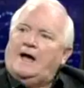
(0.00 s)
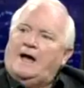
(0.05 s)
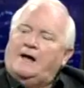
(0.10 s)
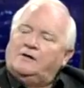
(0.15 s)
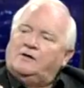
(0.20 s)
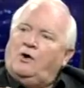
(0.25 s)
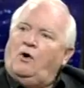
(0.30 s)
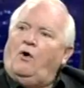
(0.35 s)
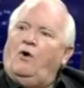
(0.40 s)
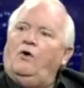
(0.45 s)
I
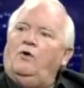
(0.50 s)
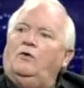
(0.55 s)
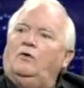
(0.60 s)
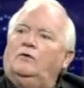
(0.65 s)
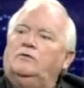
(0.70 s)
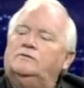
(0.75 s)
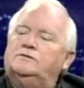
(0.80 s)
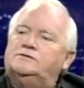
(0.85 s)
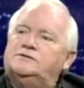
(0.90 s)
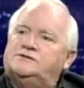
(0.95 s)

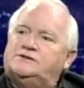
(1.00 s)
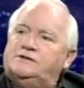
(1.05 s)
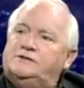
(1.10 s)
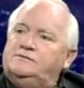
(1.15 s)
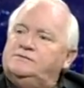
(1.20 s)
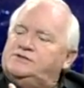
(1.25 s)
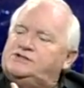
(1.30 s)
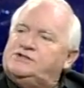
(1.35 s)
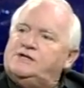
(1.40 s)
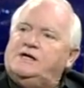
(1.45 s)
called,
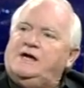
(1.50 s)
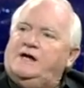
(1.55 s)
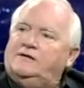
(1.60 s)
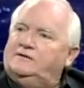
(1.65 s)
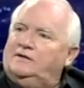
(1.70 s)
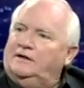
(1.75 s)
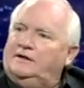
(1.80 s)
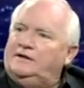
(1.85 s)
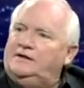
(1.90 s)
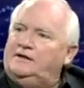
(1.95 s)
see, she had
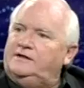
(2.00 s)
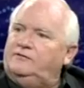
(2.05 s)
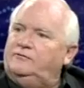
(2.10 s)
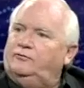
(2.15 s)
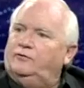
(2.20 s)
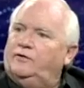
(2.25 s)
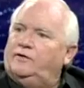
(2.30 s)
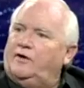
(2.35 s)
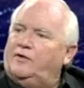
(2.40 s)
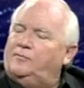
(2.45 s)
to leave
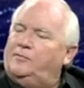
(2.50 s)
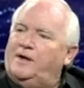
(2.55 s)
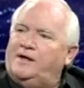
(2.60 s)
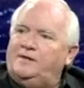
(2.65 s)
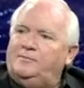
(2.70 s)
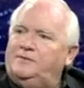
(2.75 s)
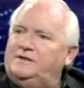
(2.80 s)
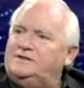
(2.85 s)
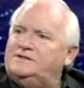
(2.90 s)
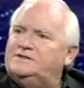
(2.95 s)
with our
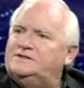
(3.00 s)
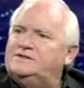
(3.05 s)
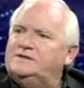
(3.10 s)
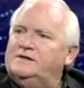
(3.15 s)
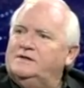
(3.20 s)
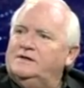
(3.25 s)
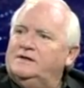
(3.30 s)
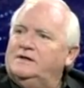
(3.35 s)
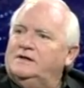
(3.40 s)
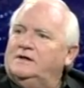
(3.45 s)
babies
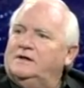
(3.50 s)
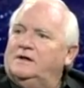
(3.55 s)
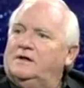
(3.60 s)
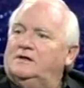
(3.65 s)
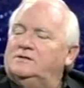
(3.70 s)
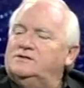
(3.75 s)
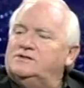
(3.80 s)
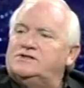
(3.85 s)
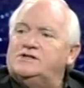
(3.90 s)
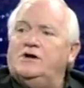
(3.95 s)

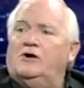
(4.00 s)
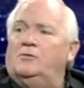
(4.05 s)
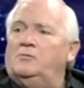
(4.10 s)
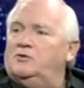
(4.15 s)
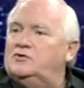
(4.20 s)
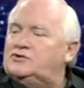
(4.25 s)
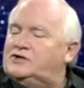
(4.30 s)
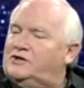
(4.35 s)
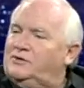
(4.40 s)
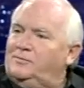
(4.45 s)
She
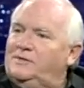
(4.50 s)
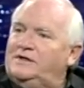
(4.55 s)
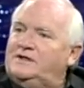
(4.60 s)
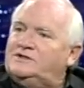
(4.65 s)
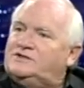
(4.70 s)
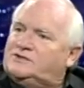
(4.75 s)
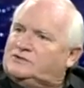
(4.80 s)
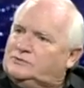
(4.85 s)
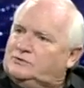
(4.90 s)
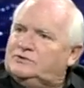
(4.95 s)
almost
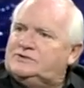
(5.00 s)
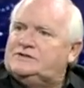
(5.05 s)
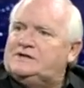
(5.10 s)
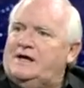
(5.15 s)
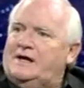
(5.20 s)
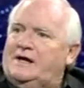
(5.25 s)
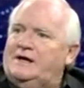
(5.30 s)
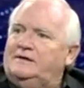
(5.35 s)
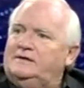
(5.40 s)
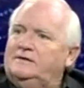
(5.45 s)
committed
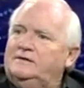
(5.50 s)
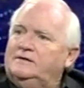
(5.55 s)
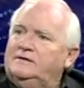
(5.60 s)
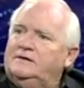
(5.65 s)
suicide.